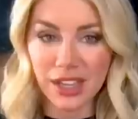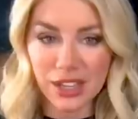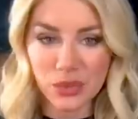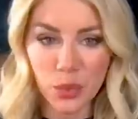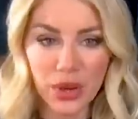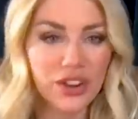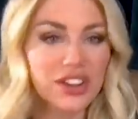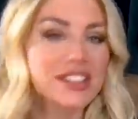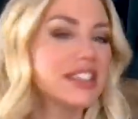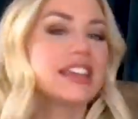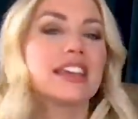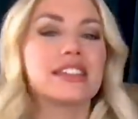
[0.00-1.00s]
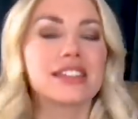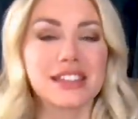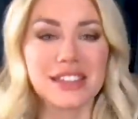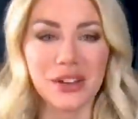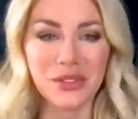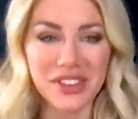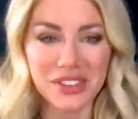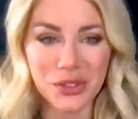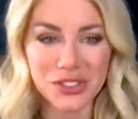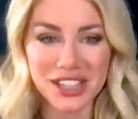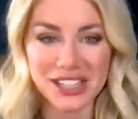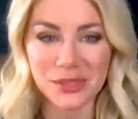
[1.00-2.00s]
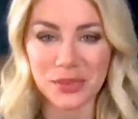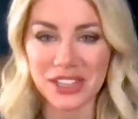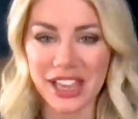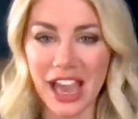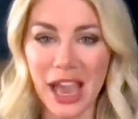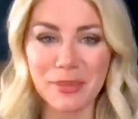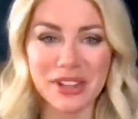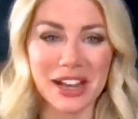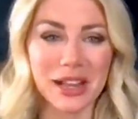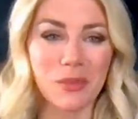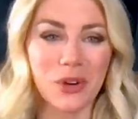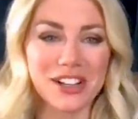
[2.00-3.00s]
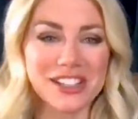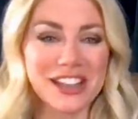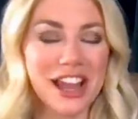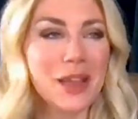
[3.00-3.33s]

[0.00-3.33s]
as weird as it is, because I don't think those things really happen anymore today.